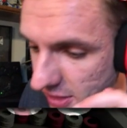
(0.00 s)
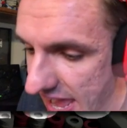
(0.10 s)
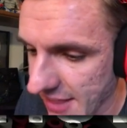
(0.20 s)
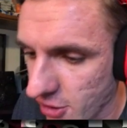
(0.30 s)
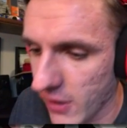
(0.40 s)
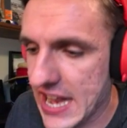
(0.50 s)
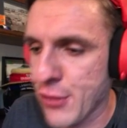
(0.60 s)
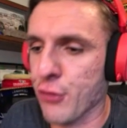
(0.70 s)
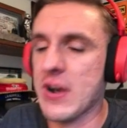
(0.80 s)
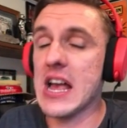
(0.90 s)
NASCAR
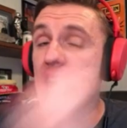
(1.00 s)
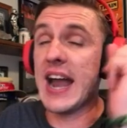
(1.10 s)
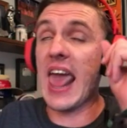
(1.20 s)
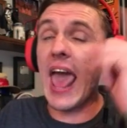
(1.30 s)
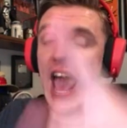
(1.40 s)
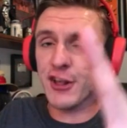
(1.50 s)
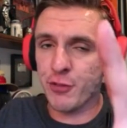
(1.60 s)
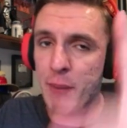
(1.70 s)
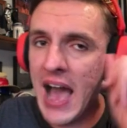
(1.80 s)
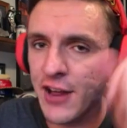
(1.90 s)
Heat 3 on
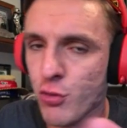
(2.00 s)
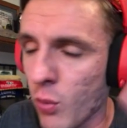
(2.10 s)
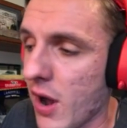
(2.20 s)
Xbox